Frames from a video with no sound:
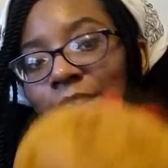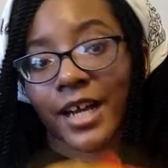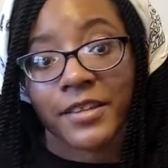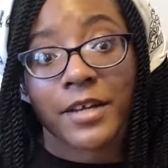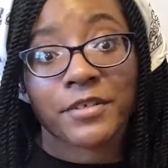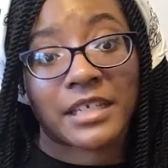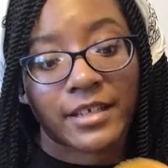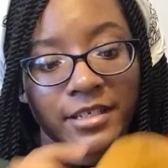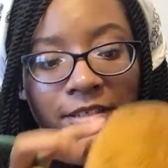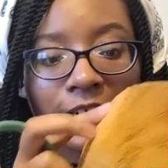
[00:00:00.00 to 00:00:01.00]
I thought it was
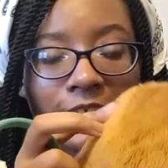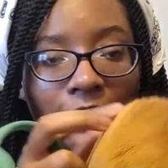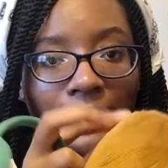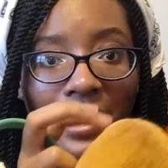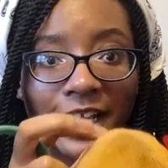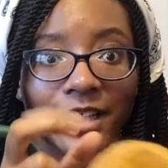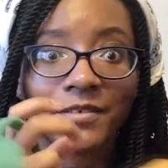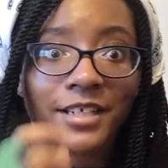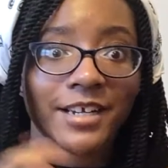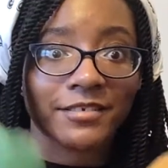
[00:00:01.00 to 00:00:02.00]
like stuck in her head. I
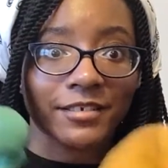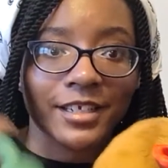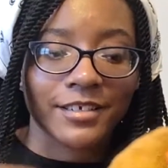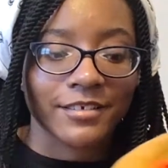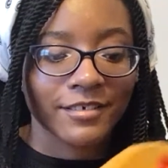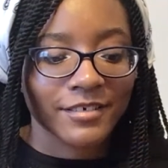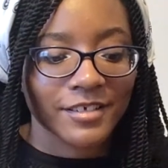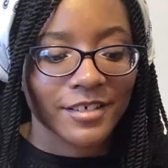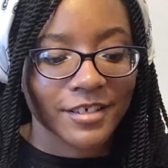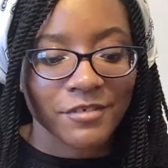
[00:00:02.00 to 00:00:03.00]
was going to have to like
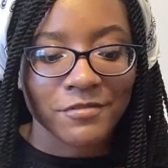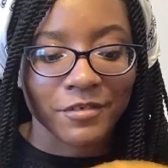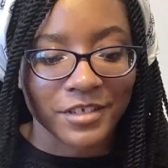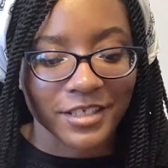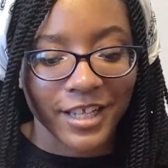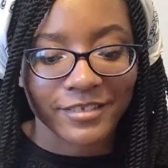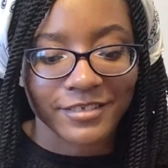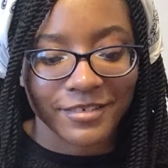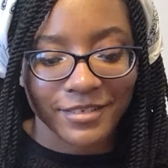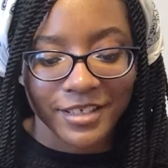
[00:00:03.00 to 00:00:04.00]
force it out or
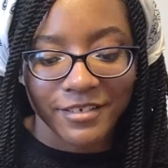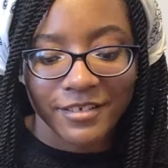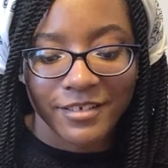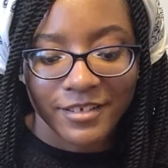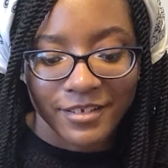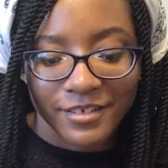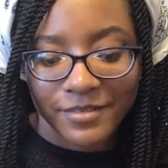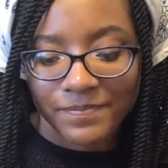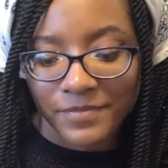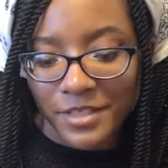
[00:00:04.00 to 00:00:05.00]
something.
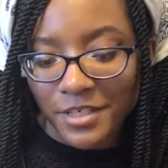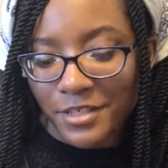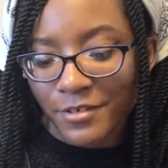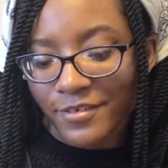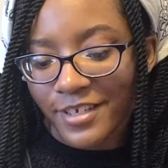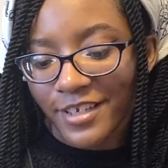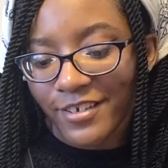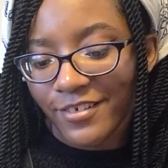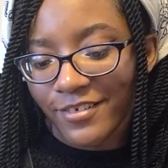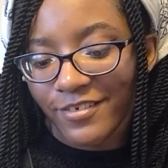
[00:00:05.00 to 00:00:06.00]
She's so
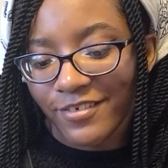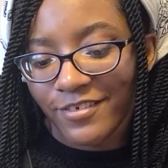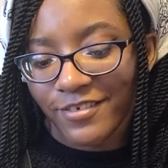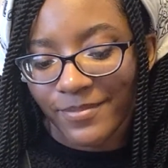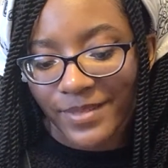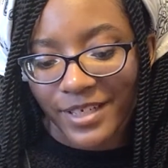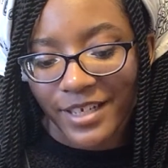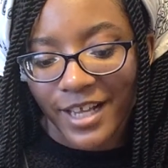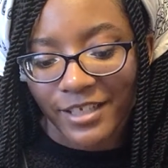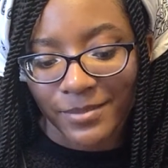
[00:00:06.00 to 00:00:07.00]
cute.
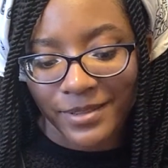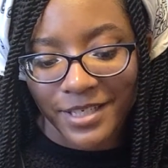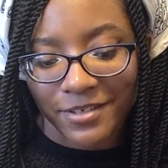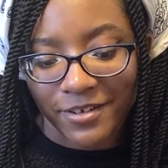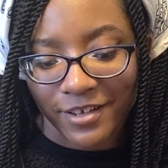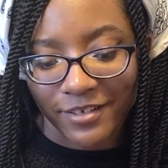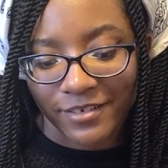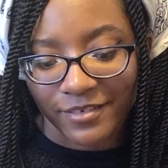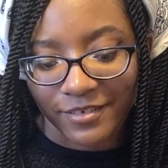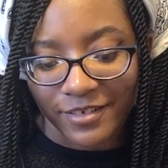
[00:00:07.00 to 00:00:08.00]
How do you put these on?
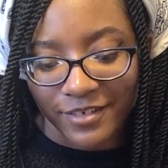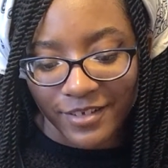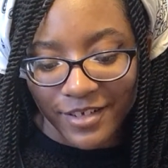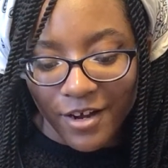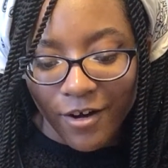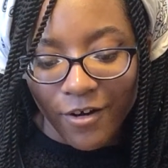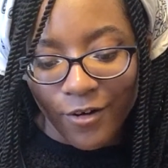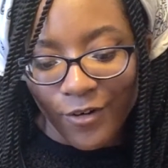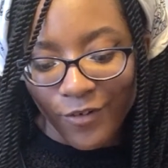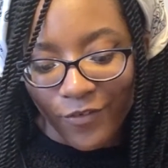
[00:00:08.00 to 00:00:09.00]

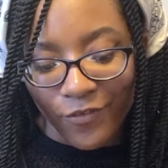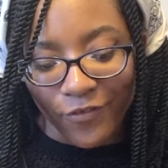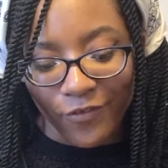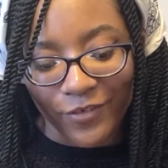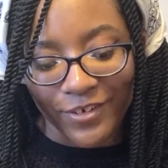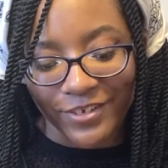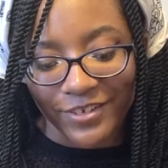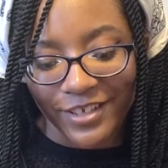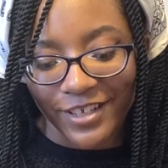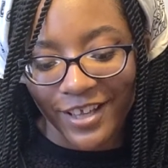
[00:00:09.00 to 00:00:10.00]
Oh,
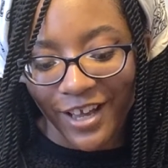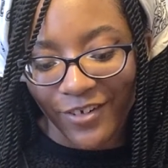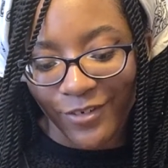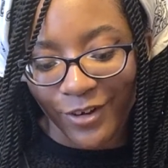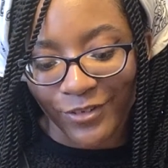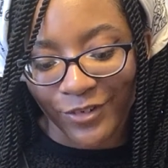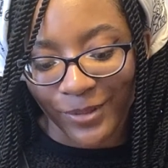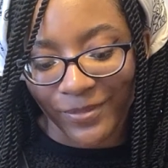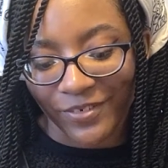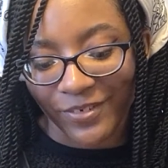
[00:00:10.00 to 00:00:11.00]
how
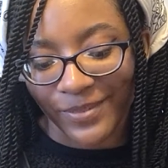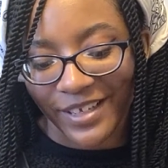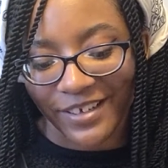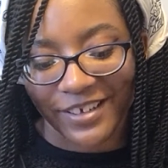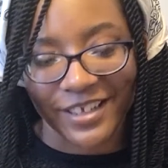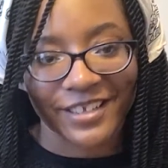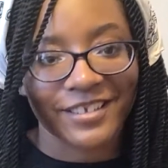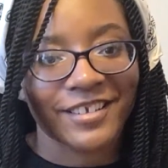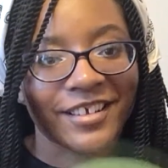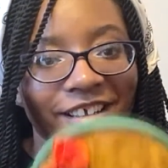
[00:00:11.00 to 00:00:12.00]
adorable. Oh my god.
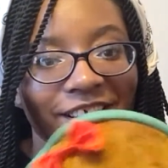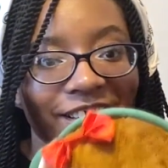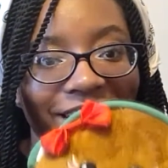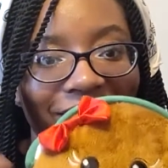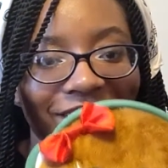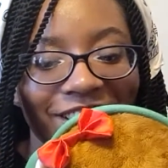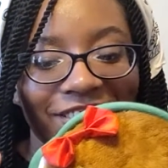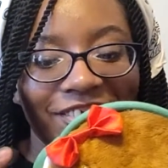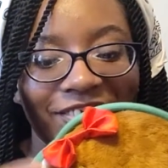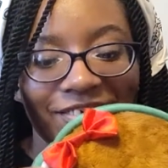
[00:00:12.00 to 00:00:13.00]
Look how
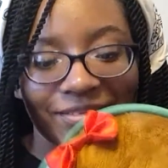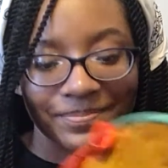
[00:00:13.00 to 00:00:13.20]
cute.